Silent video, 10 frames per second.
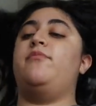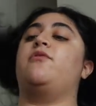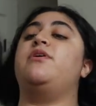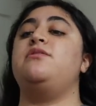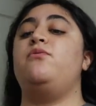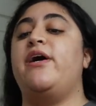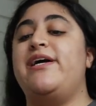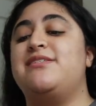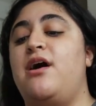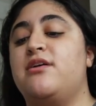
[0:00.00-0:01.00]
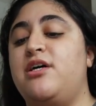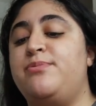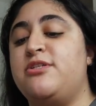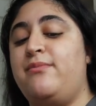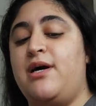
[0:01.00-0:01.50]
The reason why I stocked
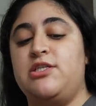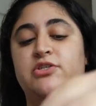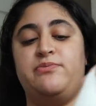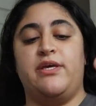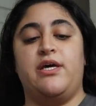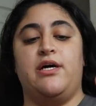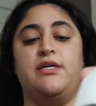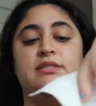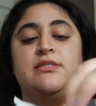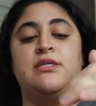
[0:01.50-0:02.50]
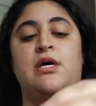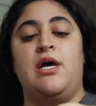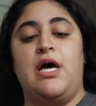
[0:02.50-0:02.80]
up so much is because